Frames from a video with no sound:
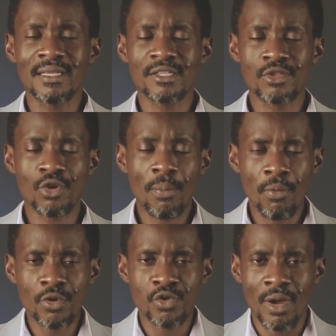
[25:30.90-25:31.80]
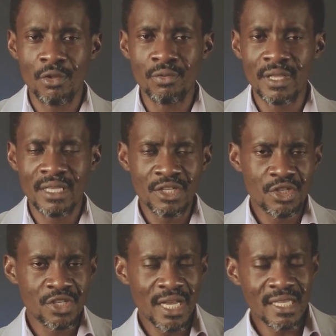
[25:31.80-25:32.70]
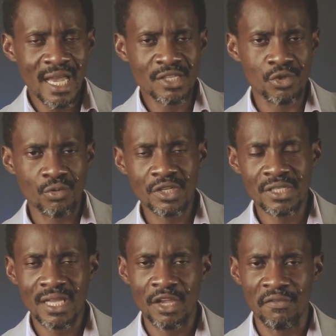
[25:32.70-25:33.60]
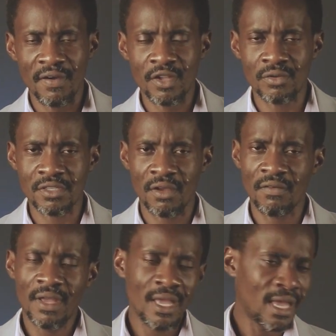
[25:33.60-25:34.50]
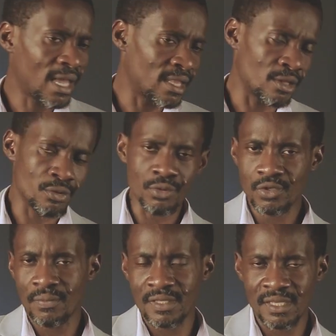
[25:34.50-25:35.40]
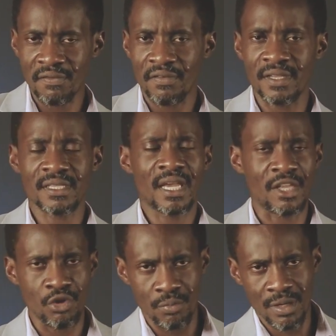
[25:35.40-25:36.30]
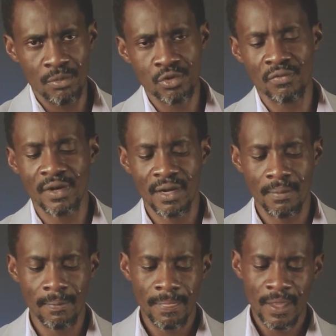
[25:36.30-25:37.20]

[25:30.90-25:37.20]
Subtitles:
stop what you are doing, change that situation that you find yourself, and then do something different, and you'll be able to overcome.